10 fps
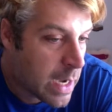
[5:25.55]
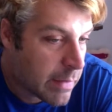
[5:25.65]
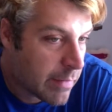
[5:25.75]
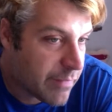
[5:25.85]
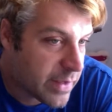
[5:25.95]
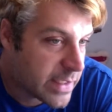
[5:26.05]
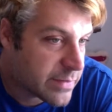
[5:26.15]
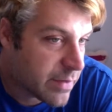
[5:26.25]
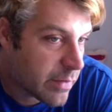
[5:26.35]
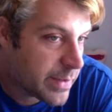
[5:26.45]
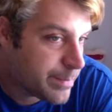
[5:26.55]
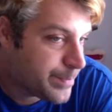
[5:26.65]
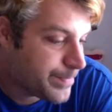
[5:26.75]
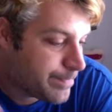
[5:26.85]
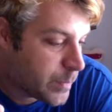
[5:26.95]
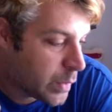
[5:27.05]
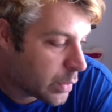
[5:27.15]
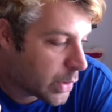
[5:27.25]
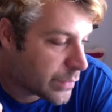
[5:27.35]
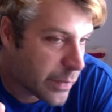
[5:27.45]
and I think it's very,
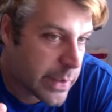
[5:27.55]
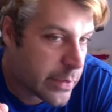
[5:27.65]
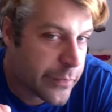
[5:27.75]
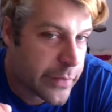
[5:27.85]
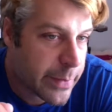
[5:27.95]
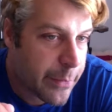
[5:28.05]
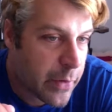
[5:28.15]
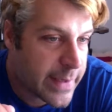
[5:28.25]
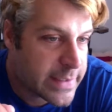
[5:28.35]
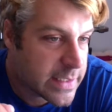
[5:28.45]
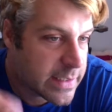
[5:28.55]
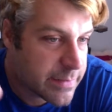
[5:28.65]
it's very good for the price.